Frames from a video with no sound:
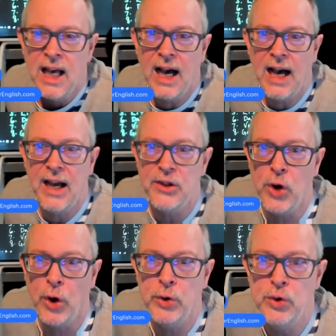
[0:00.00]

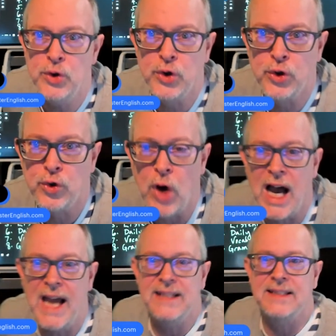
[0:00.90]
Yon
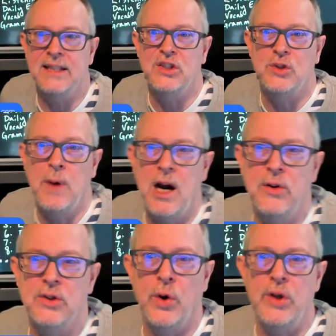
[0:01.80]
Shuai says
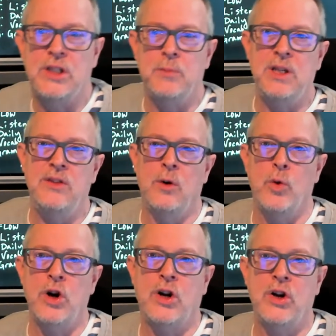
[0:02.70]
tomorrow is going to be the
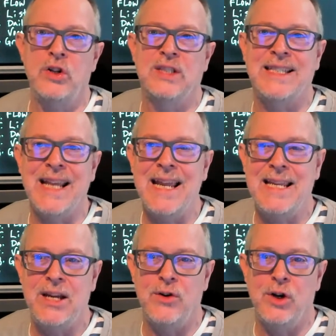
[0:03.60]
workers' day
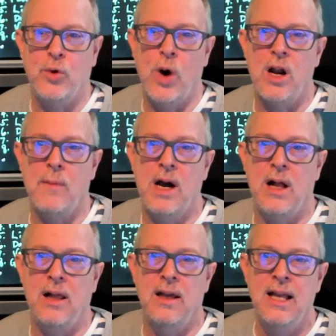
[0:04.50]
here in
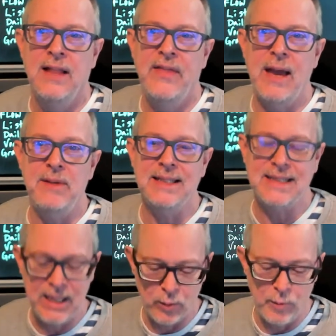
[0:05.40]
Guatemala. That
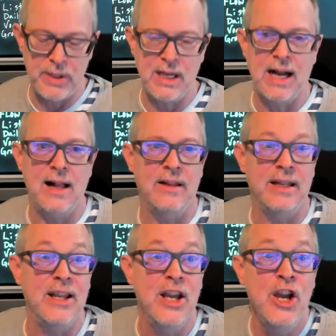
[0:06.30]
means it will be a
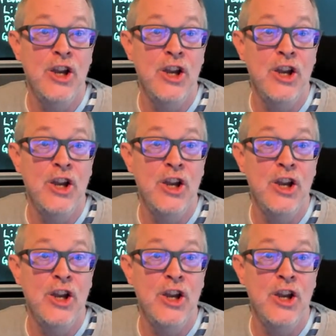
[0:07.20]
holiday.